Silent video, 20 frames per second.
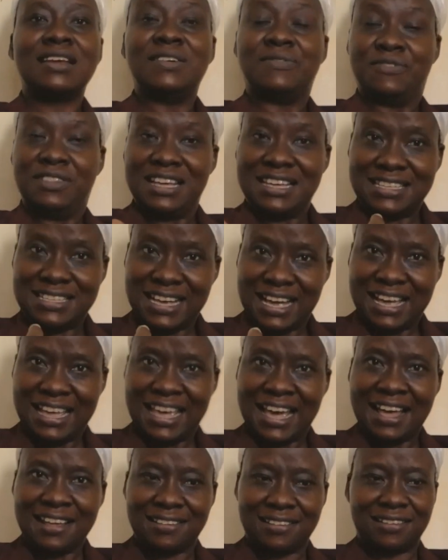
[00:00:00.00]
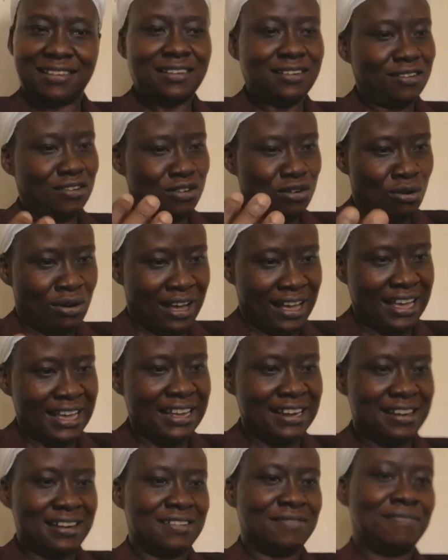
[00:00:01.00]
If they say yes, go
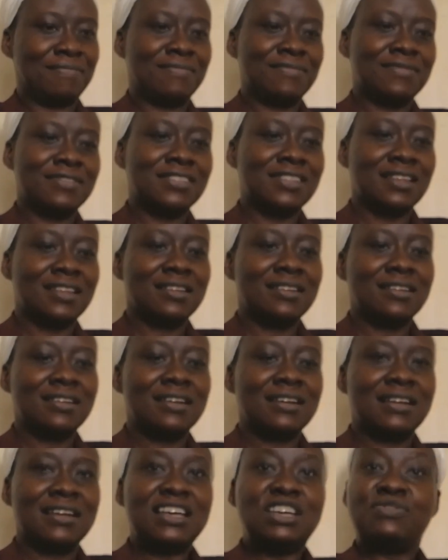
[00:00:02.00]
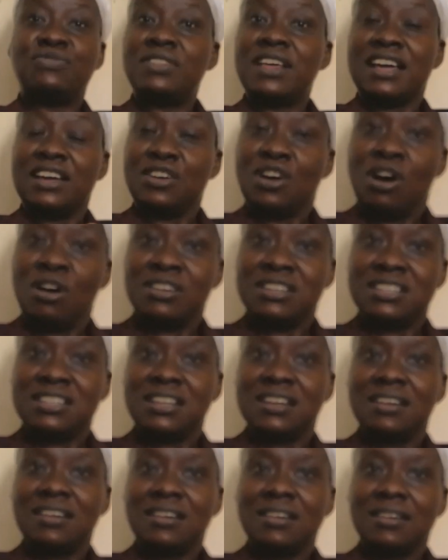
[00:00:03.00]
ahead. If they
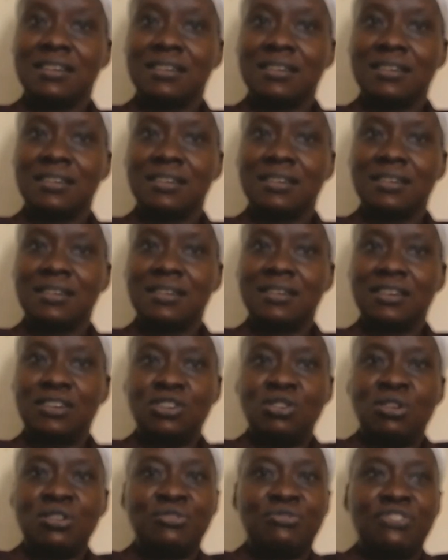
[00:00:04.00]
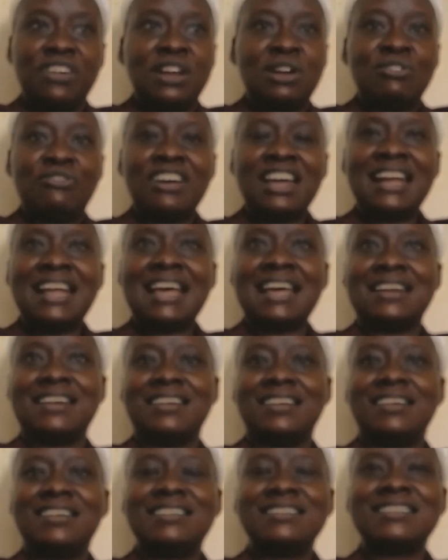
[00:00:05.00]
don't, you don't feel offended.
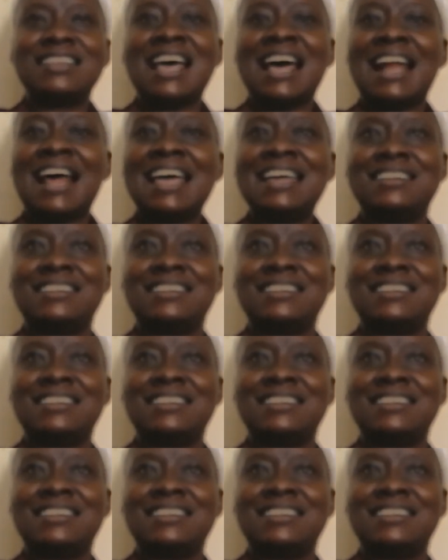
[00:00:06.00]
It is their